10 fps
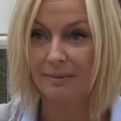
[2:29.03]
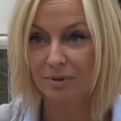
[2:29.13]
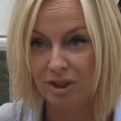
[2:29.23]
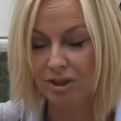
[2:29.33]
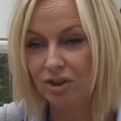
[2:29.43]
I
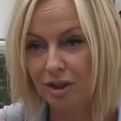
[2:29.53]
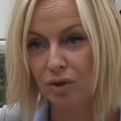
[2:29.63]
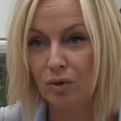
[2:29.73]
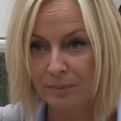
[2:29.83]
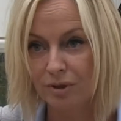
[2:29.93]
mean, she
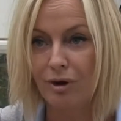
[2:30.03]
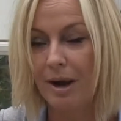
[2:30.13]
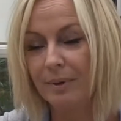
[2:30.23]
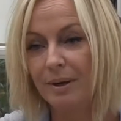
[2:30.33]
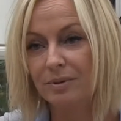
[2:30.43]
taught me to
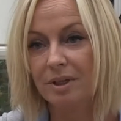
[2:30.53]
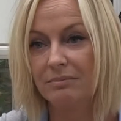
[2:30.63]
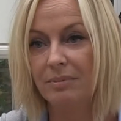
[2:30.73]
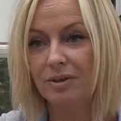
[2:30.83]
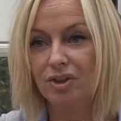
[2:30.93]
write when I was
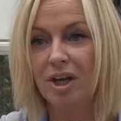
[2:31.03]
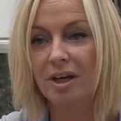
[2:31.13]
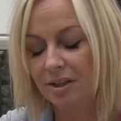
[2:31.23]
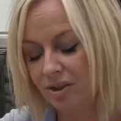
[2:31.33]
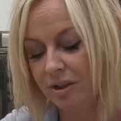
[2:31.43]
a
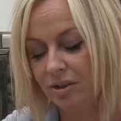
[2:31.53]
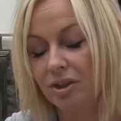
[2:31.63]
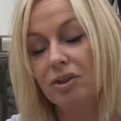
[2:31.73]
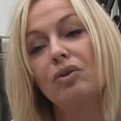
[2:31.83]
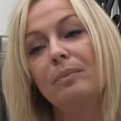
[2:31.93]
journalist.
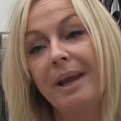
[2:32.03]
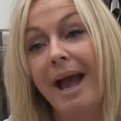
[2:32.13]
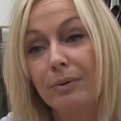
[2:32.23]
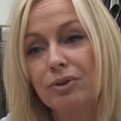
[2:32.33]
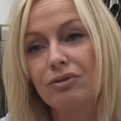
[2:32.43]
She taught me
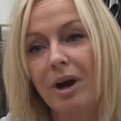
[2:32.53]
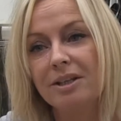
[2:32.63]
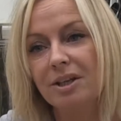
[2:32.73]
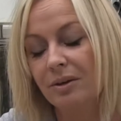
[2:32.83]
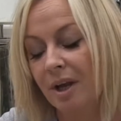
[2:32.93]
how to
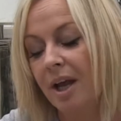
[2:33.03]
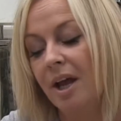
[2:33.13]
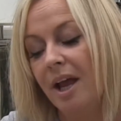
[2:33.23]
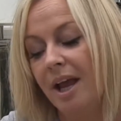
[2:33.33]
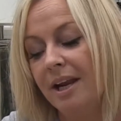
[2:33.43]
write. So
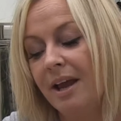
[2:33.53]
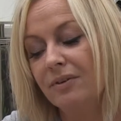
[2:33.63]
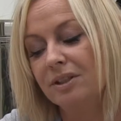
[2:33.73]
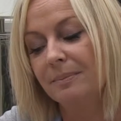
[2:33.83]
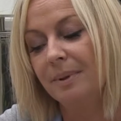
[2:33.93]

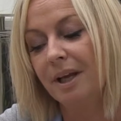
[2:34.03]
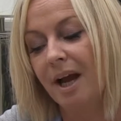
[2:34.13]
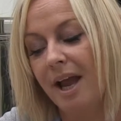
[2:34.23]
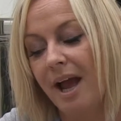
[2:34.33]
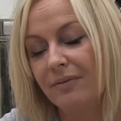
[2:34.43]
inevitably,
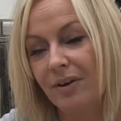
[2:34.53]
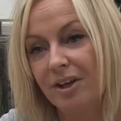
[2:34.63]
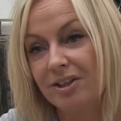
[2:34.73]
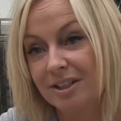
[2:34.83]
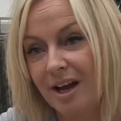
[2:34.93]
I have
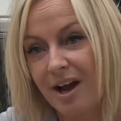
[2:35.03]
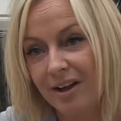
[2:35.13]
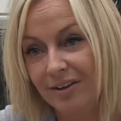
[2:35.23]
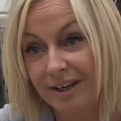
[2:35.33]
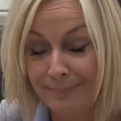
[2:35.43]
her
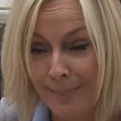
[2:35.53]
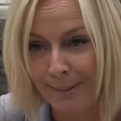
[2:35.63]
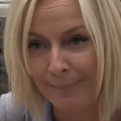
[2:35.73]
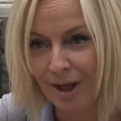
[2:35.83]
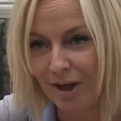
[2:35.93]
style in
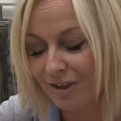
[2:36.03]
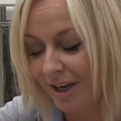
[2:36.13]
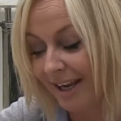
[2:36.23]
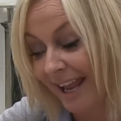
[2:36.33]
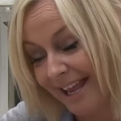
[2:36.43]
my blood,
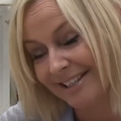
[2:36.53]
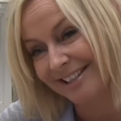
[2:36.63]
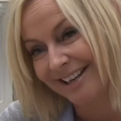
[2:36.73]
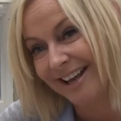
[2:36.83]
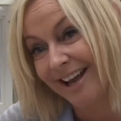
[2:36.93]
I
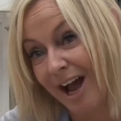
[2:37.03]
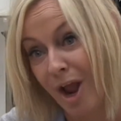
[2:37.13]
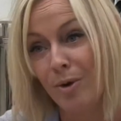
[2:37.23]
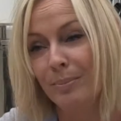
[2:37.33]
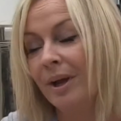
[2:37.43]
guess, I
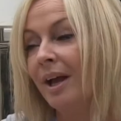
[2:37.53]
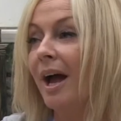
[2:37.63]
hope.